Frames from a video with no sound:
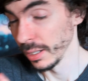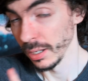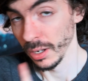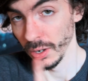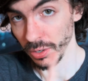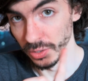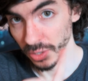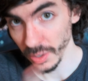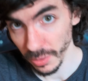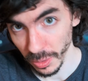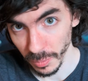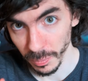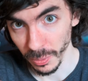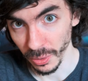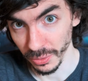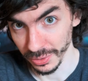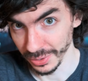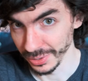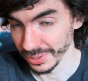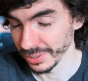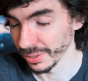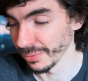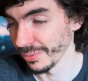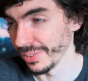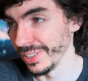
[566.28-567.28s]
Another
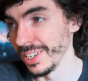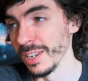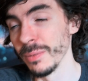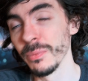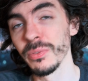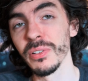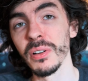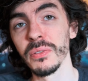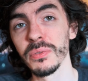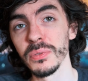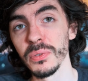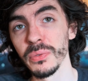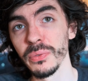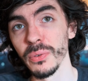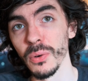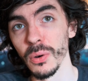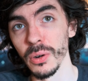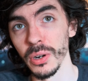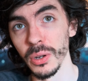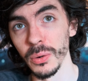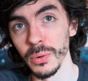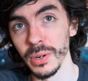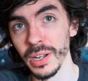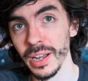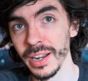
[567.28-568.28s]
bonus of the E-M5 for
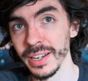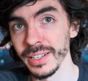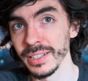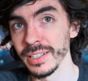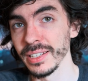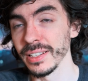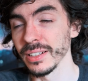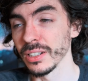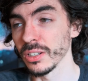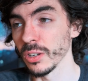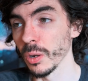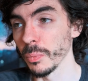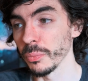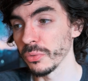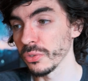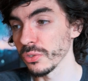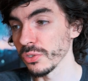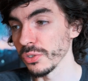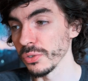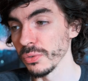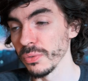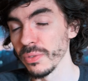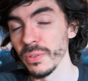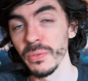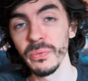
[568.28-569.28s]
low light comes
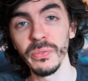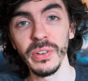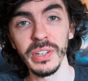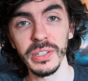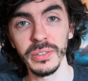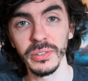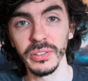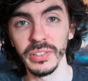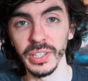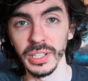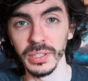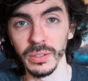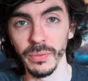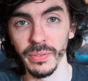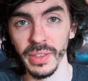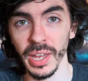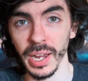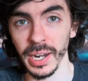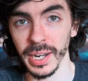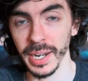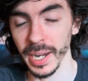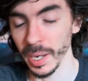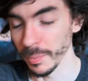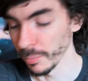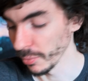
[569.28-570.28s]
to the feature set of
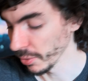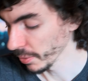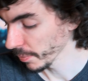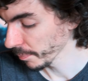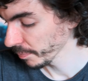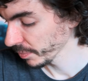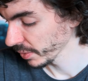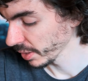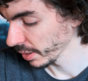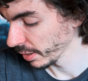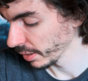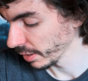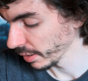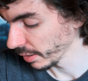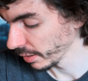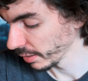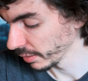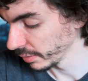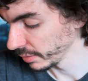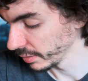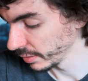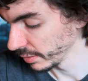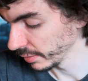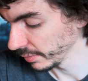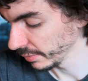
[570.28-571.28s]
that camera,
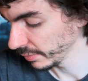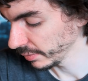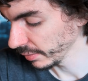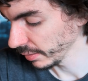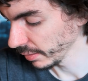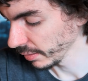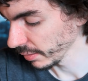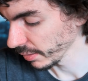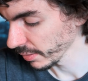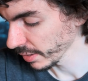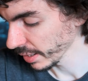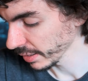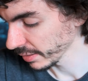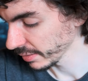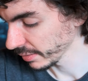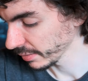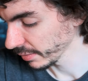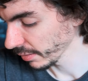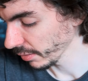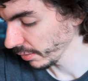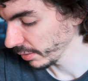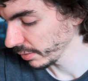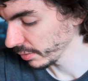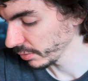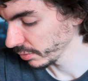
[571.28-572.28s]
and that's
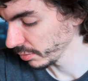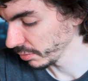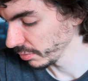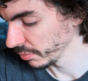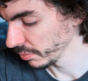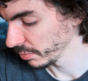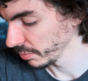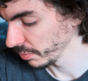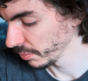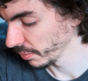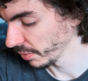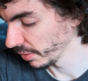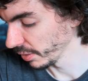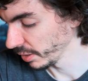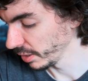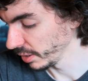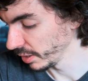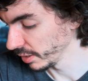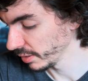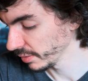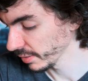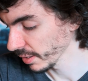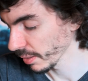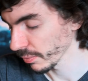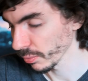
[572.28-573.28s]
tied to the
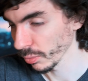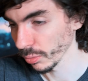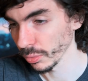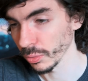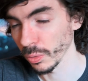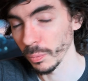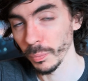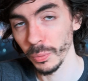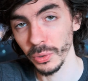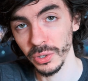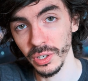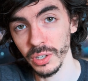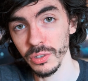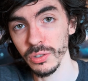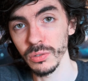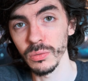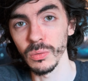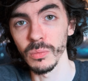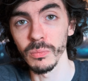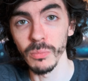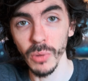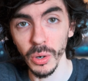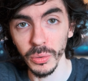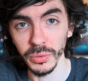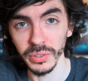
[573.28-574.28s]
several
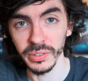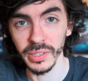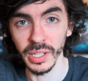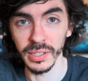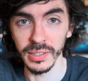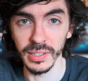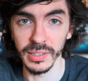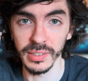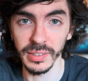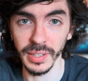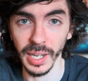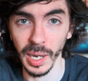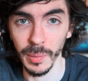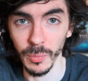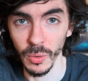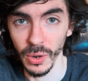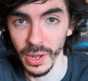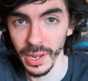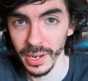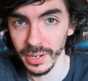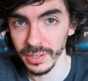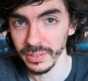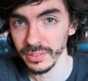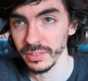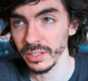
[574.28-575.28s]
computational modes that this camera
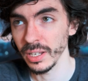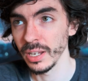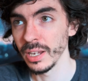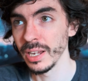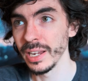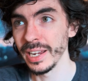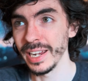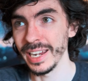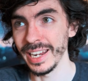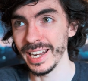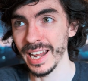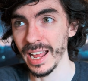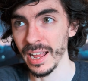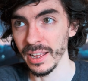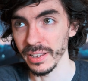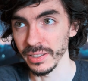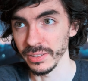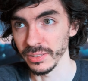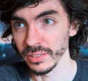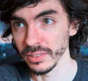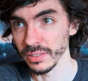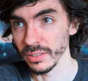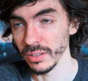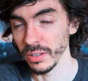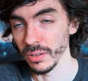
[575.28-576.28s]
has. It
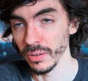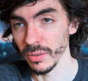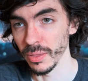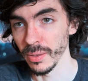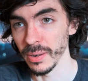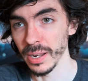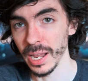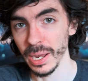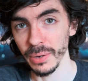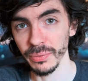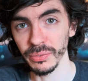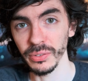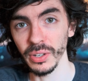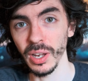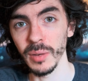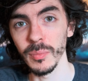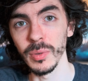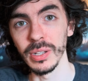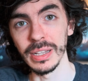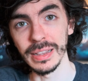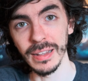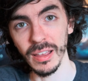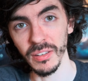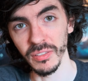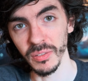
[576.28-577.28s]
has the lifetime
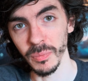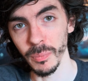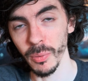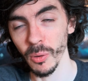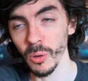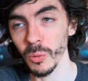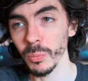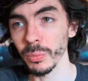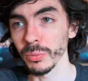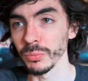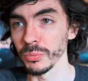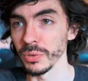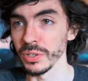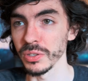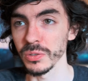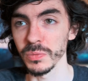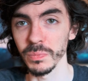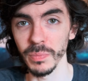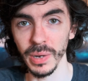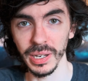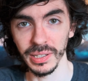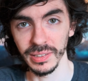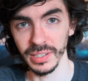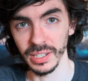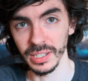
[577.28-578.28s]
and life bulb, which
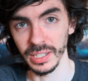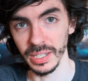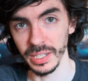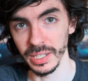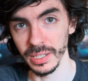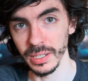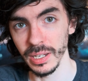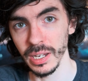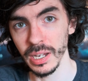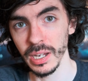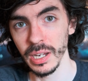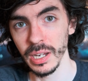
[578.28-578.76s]
basically